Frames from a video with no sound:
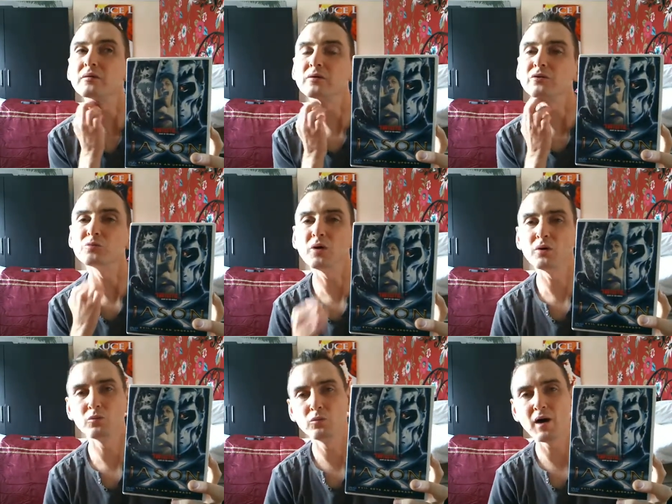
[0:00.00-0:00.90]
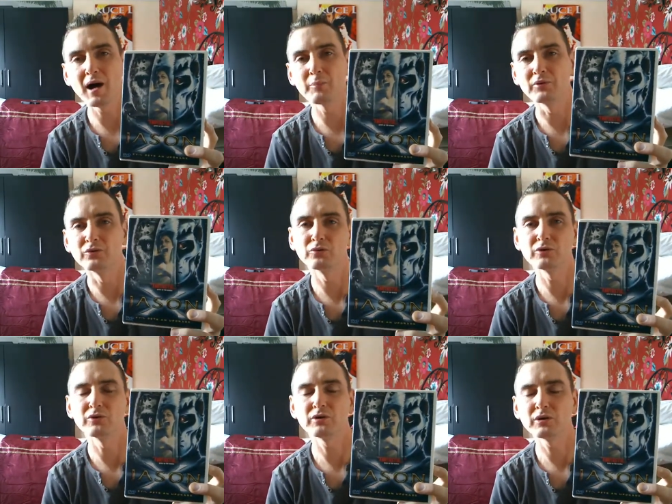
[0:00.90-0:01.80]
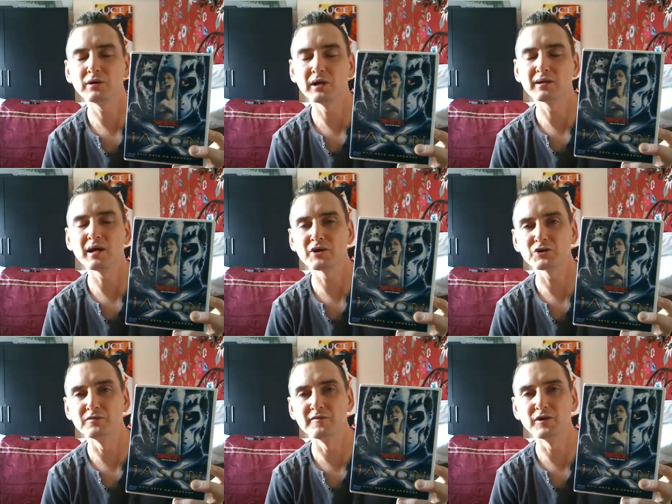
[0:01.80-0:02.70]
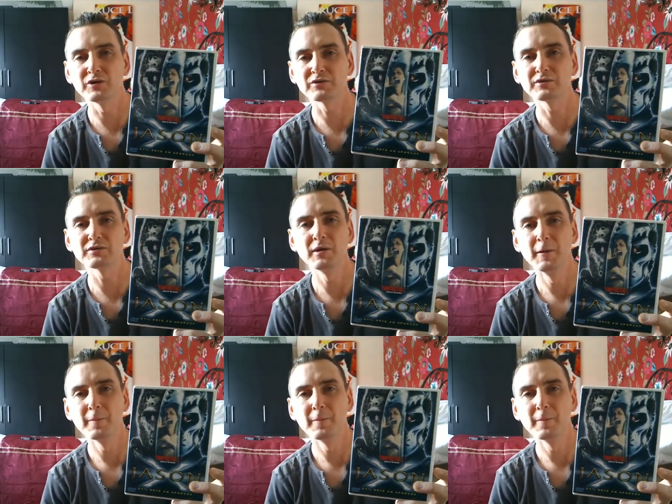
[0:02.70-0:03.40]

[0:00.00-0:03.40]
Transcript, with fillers: because what what happened uh, in cash converters,